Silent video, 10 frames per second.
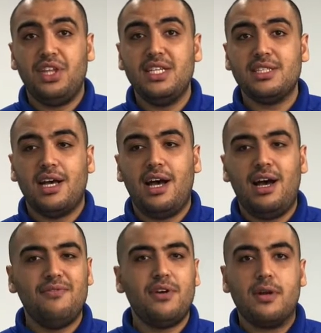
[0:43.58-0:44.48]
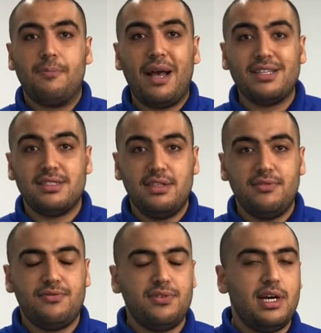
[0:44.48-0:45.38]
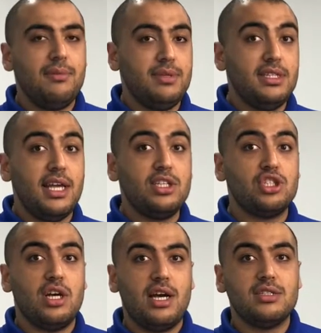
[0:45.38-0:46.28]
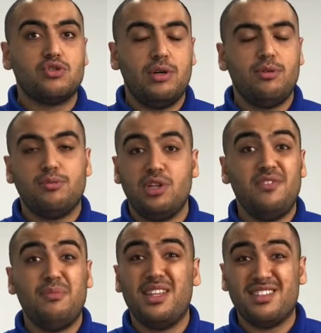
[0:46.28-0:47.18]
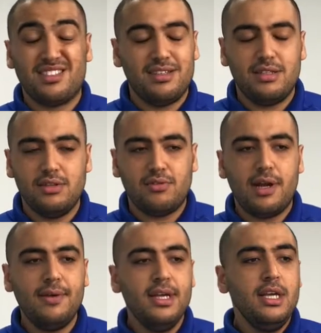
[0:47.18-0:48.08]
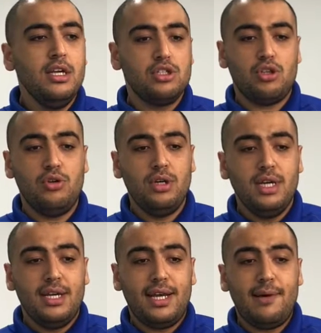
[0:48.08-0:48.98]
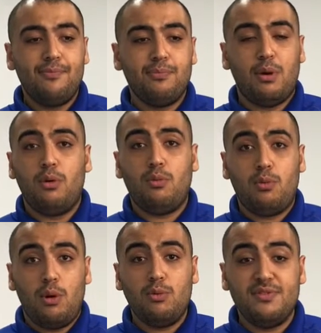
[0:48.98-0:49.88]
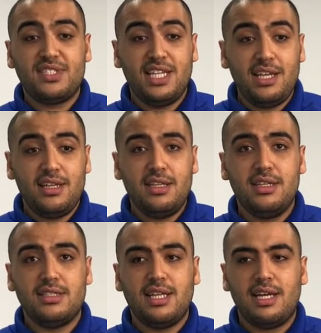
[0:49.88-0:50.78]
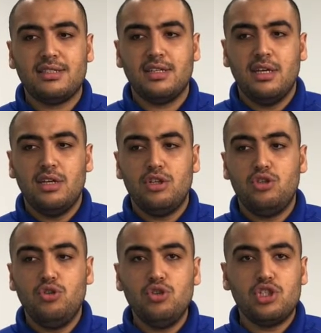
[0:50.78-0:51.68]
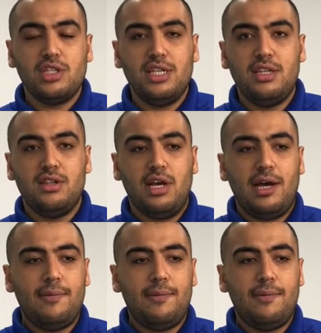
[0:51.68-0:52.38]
things that are very passive in nature as a treatment option, in medicine, right? So, but what we've seen is that usually